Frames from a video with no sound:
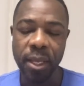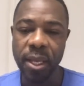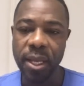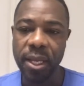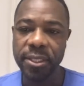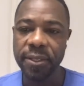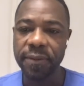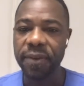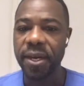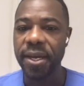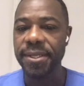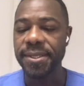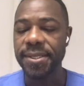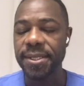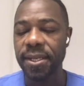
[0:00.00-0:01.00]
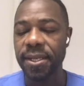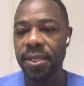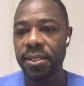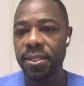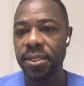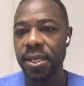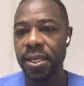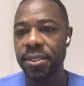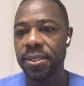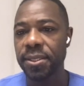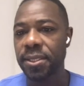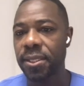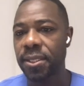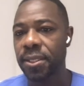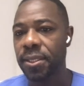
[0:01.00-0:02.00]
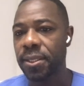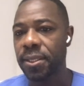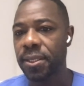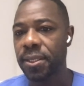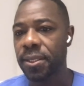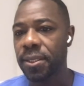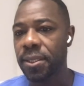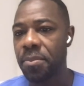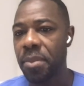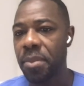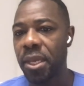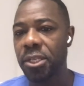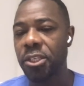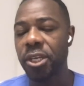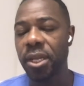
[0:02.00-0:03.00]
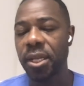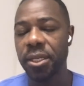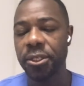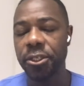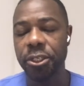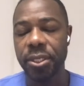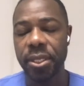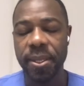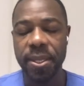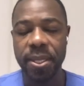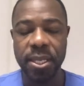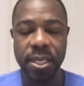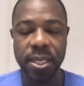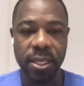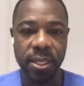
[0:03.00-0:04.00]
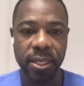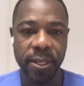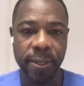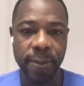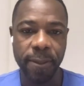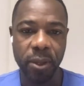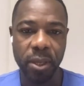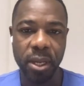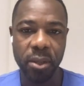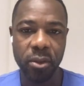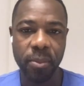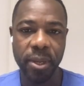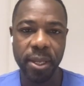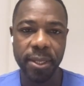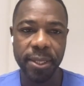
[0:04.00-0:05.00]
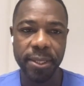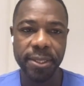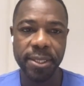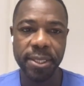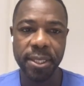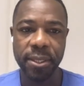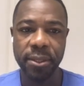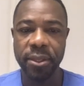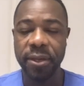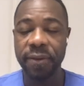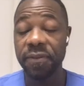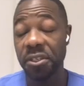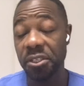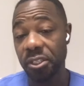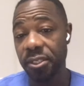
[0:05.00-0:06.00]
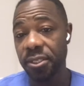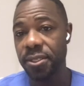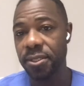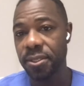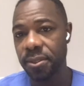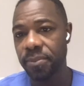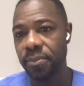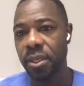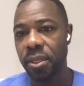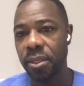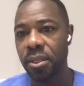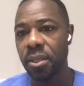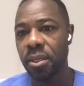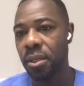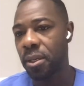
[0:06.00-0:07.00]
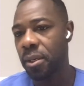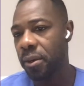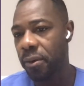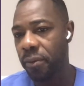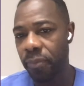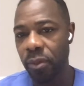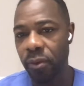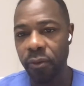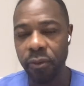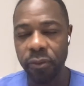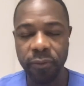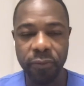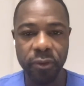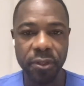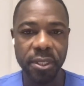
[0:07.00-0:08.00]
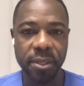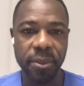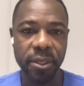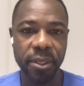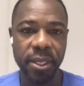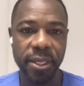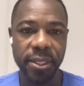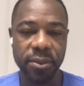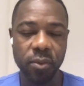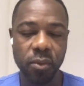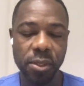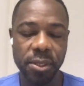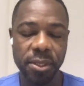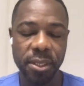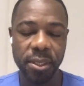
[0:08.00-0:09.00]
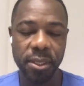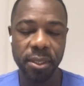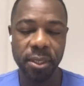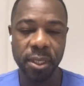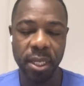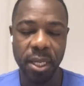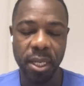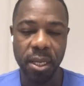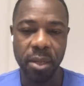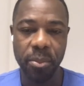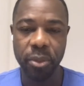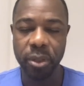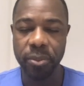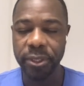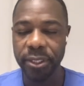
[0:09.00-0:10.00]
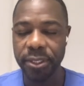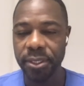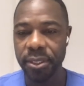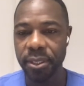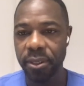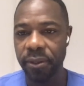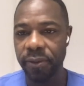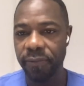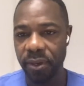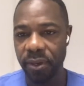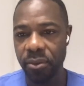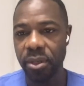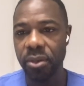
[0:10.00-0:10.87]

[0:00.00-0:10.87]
A device that may challenge the cardioband is the Da Vinci system, and the first in-man case was published very